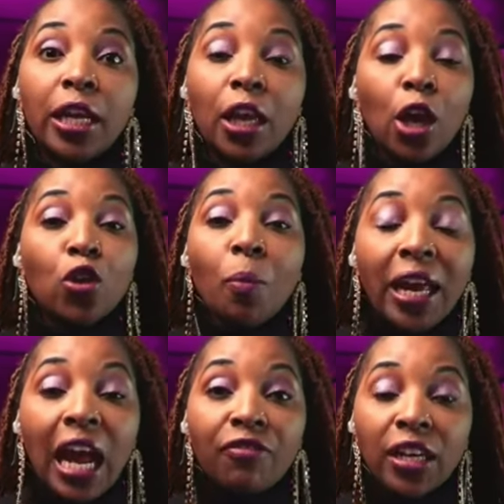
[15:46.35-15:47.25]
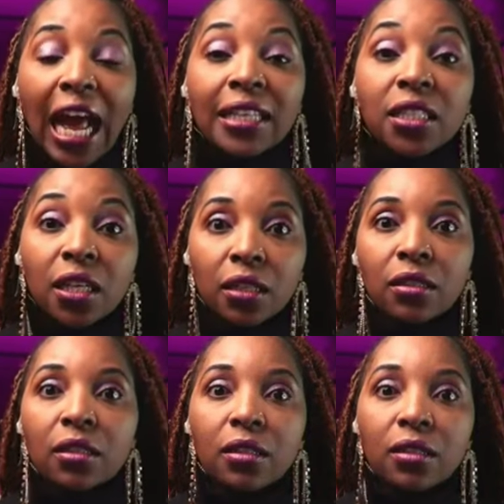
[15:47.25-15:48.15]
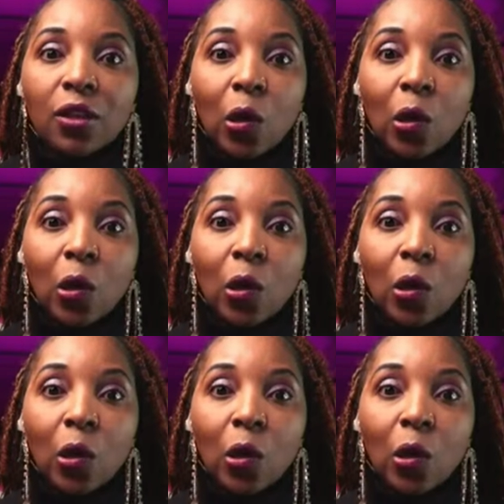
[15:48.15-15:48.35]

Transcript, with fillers: Like, you might have an accident.